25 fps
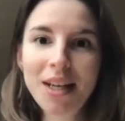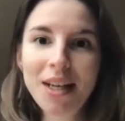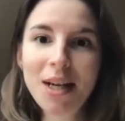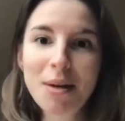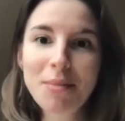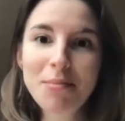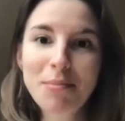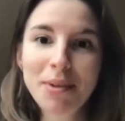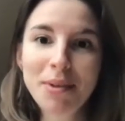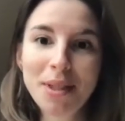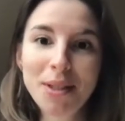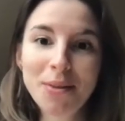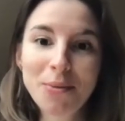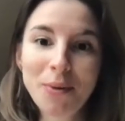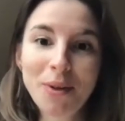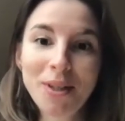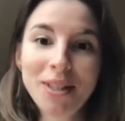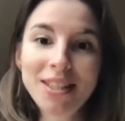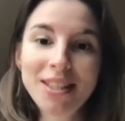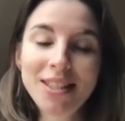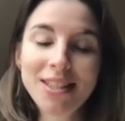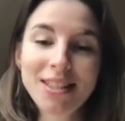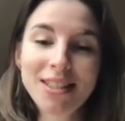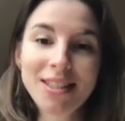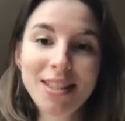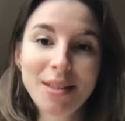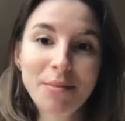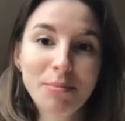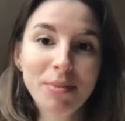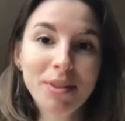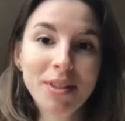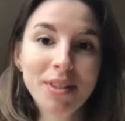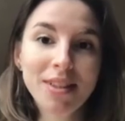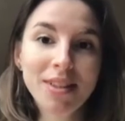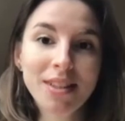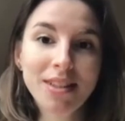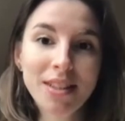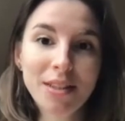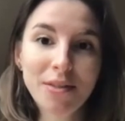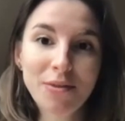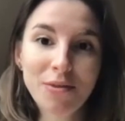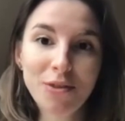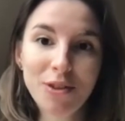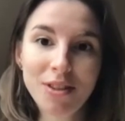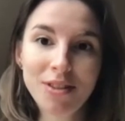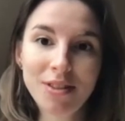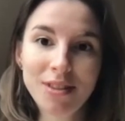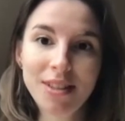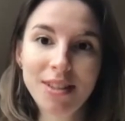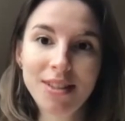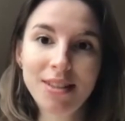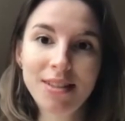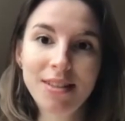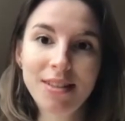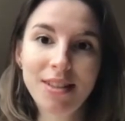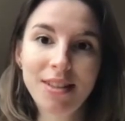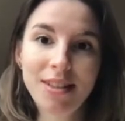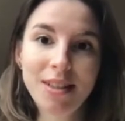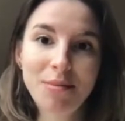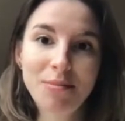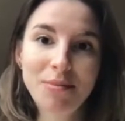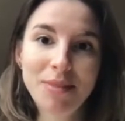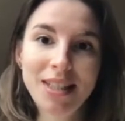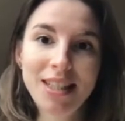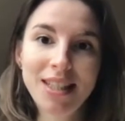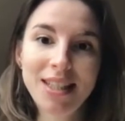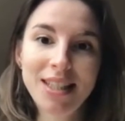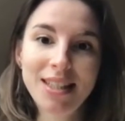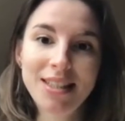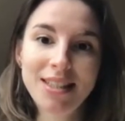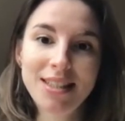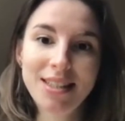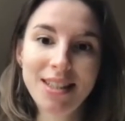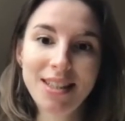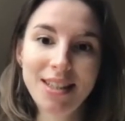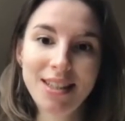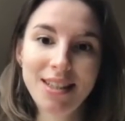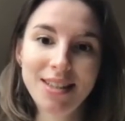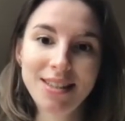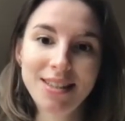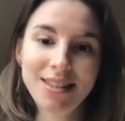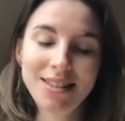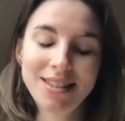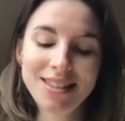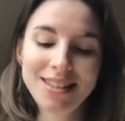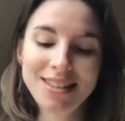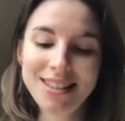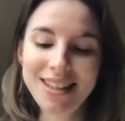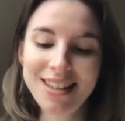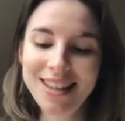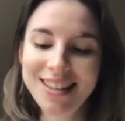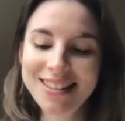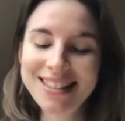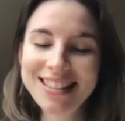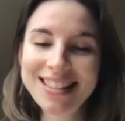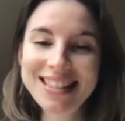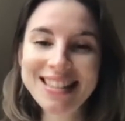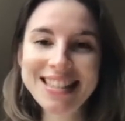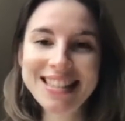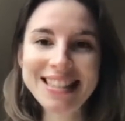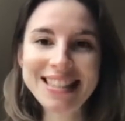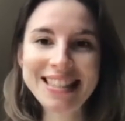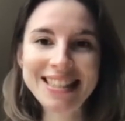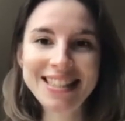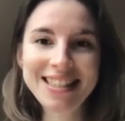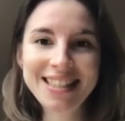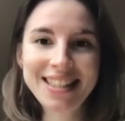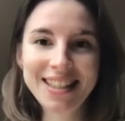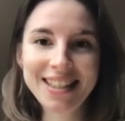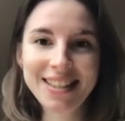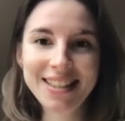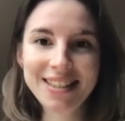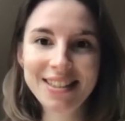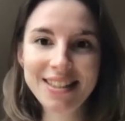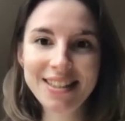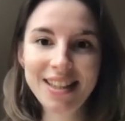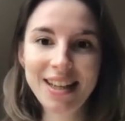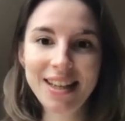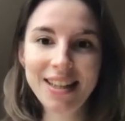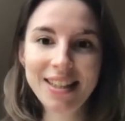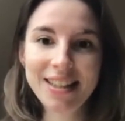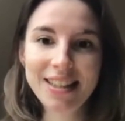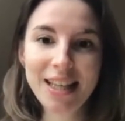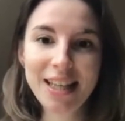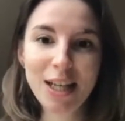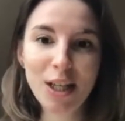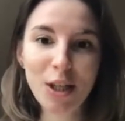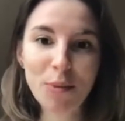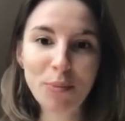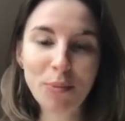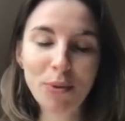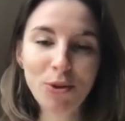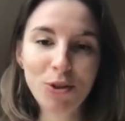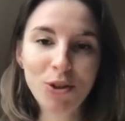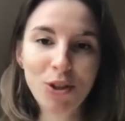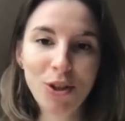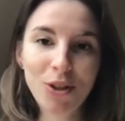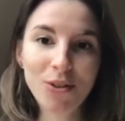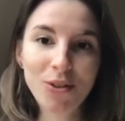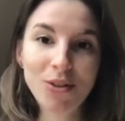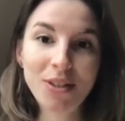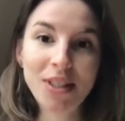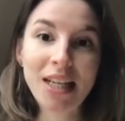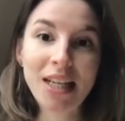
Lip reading: But what is completely different this time is, as the statistics that Iacopo showed